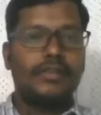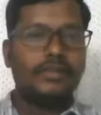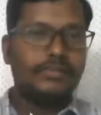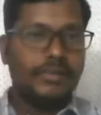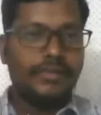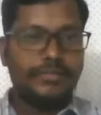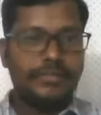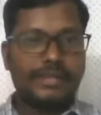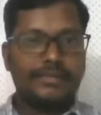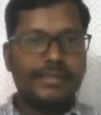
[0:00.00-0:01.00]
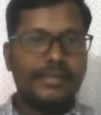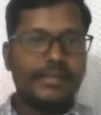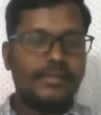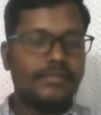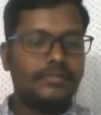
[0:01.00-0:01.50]
yes, our abstract
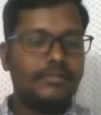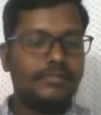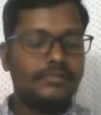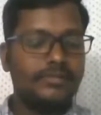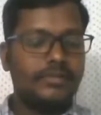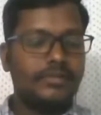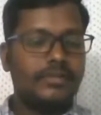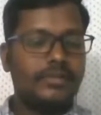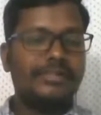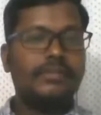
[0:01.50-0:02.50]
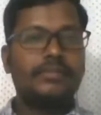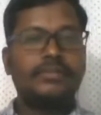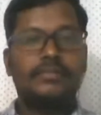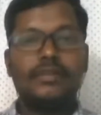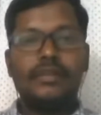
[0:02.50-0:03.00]
thinking is also
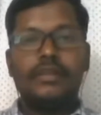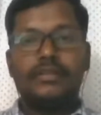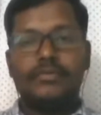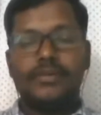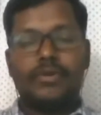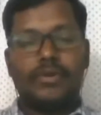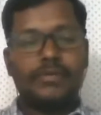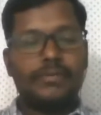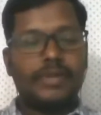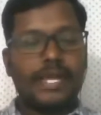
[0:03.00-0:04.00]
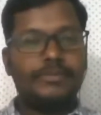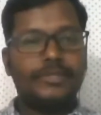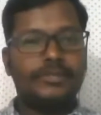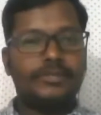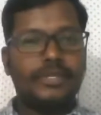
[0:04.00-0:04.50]
intelligence. Then we talked about the
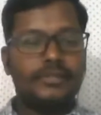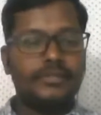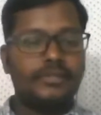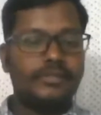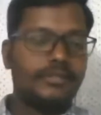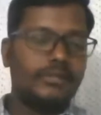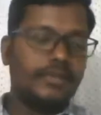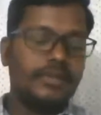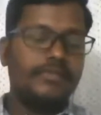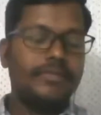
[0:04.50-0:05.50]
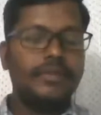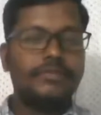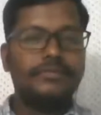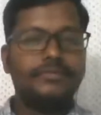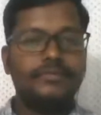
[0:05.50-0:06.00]
aptitude test, okay, where
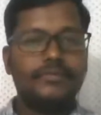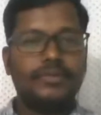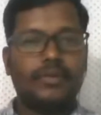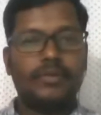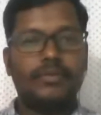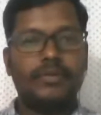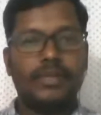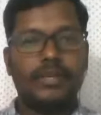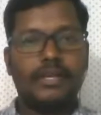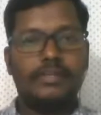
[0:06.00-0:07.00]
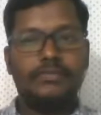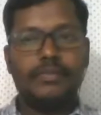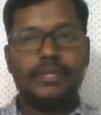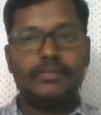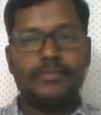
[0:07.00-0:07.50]
we talked about
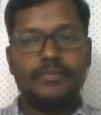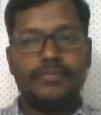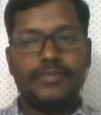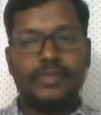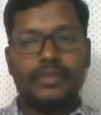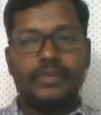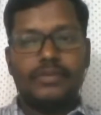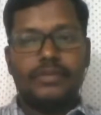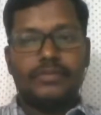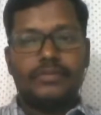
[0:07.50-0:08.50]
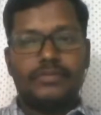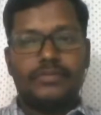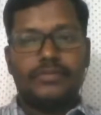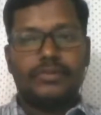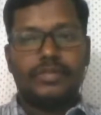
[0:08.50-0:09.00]
achievement, which
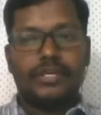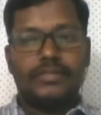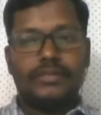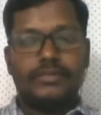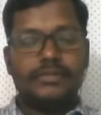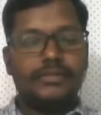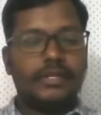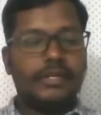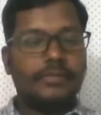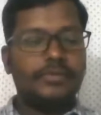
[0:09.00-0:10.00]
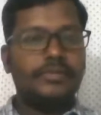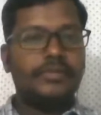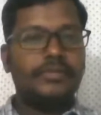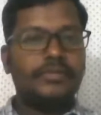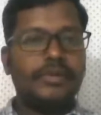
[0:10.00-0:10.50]
is already achieved, and
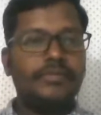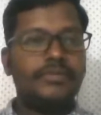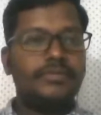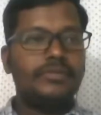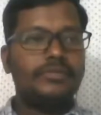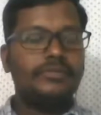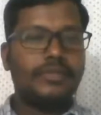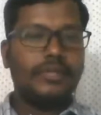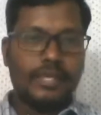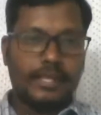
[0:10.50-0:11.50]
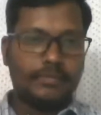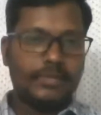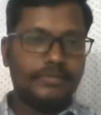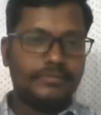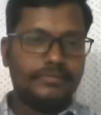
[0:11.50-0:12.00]
aptitude is the one which can
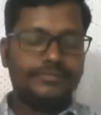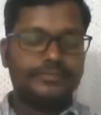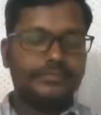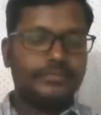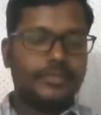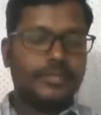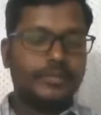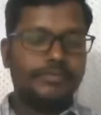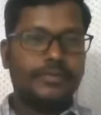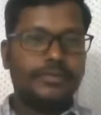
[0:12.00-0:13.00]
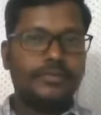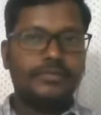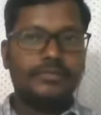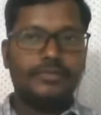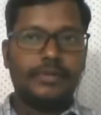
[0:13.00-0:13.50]
be improved
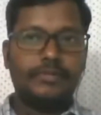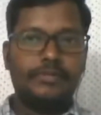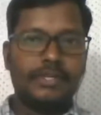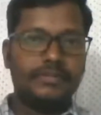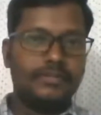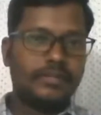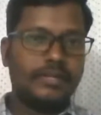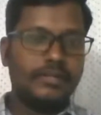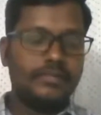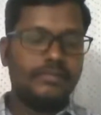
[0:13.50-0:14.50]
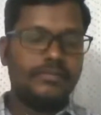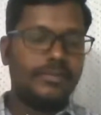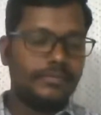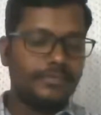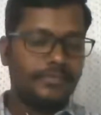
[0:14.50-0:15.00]
from the present condition to
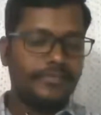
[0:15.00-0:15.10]
the